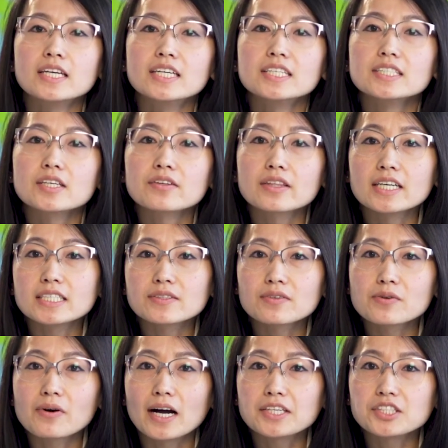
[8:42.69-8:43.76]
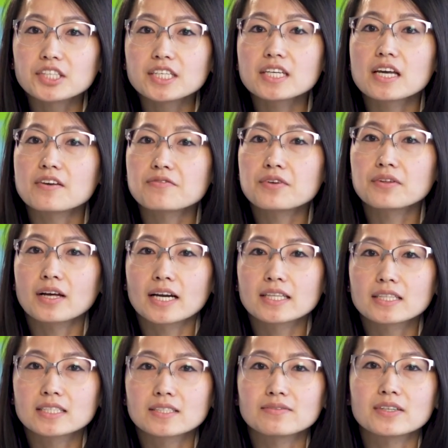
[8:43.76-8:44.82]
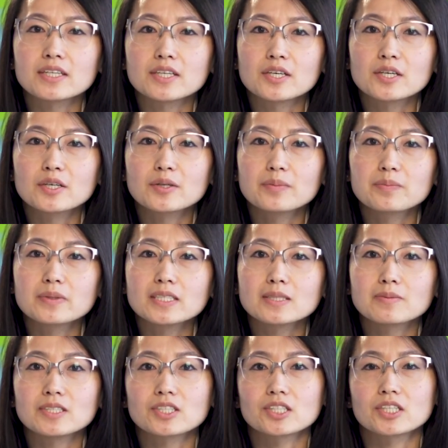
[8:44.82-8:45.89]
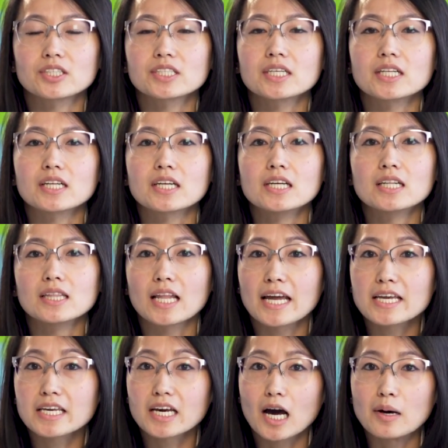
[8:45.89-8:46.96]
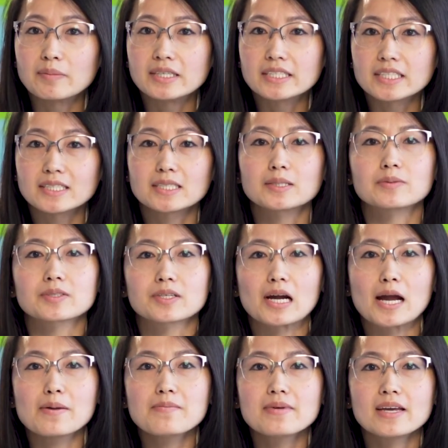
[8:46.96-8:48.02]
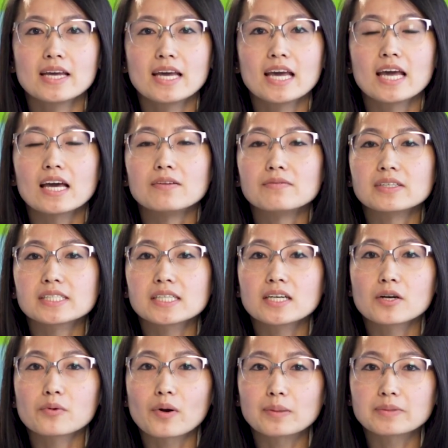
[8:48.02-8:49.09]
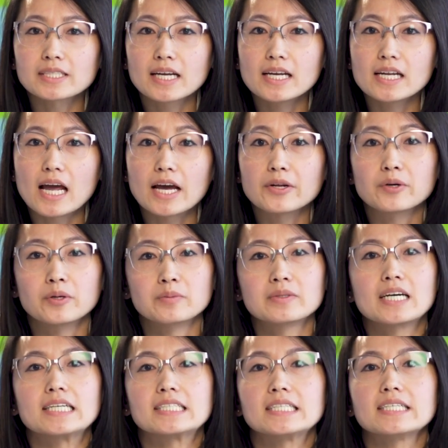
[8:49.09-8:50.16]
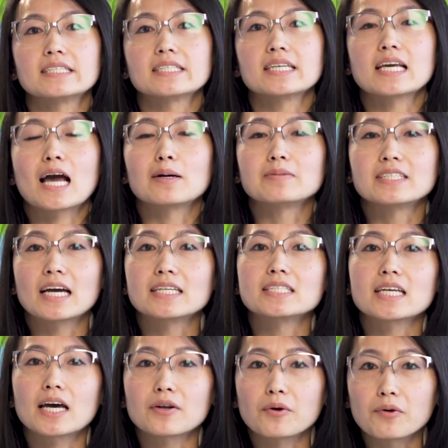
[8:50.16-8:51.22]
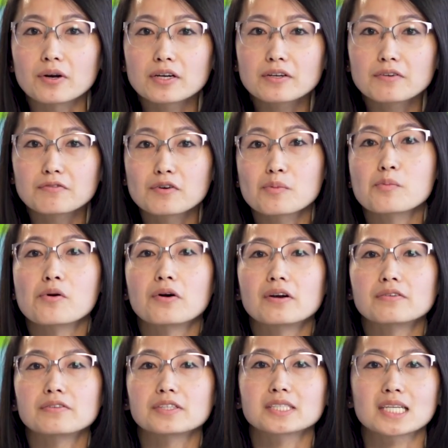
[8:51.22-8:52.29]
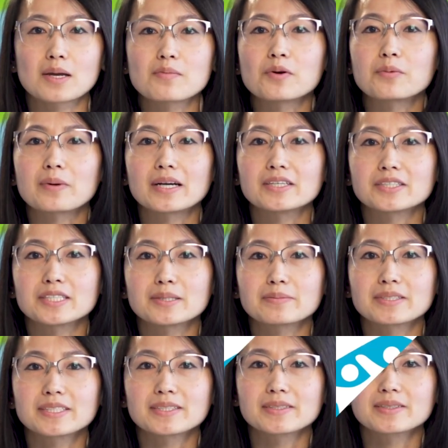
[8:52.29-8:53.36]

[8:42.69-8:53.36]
So thanks for watching. If you liked this video, please be sure to like, comment, and subscribe, and visit our website at home.tchabitat.org for more first-time homebuyer tips.